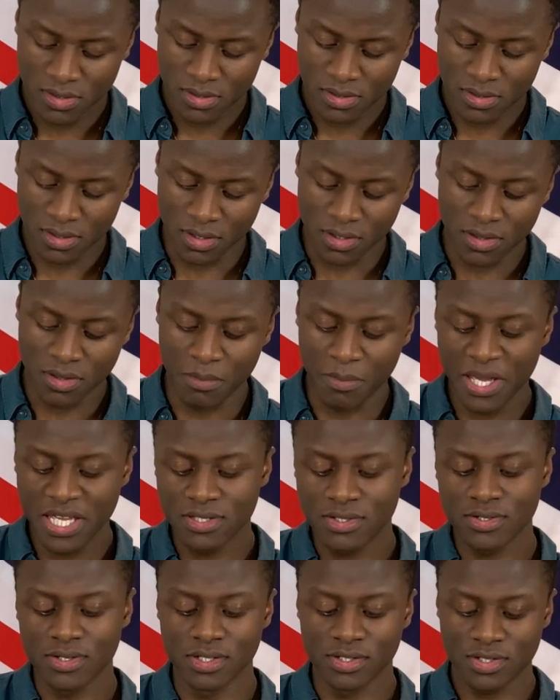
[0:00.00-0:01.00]
Oh, the
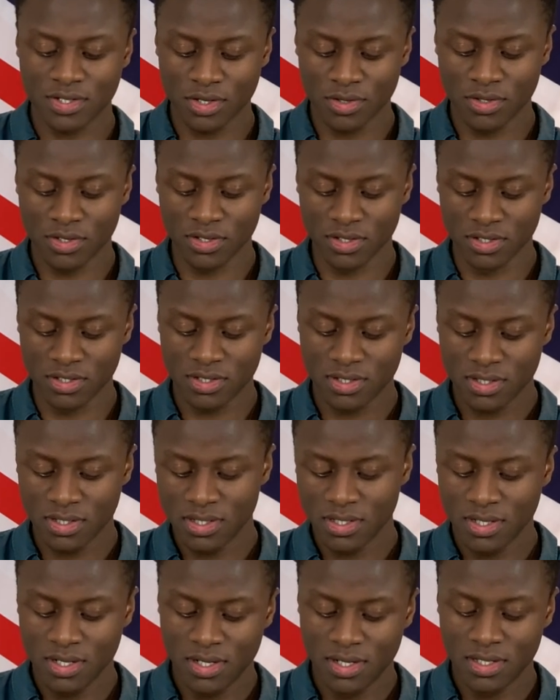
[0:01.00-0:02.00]
pastry is so good.
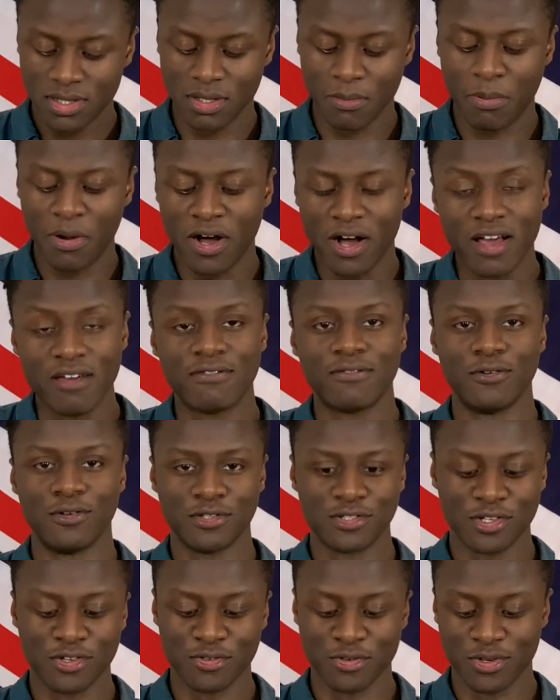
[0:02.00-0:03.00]
The pie falls
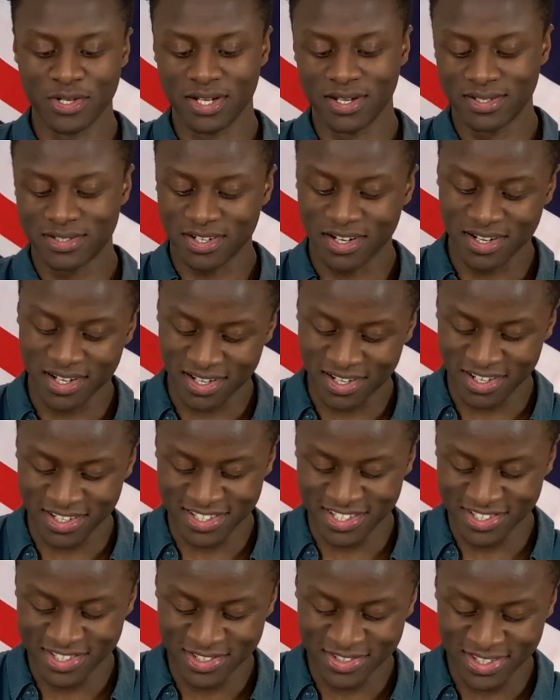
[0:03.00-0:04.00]
over when I try and cut
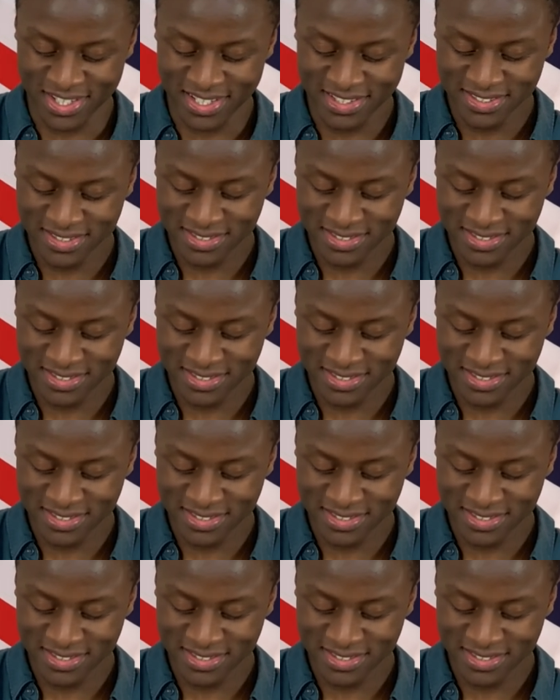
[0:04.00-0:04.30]
into it.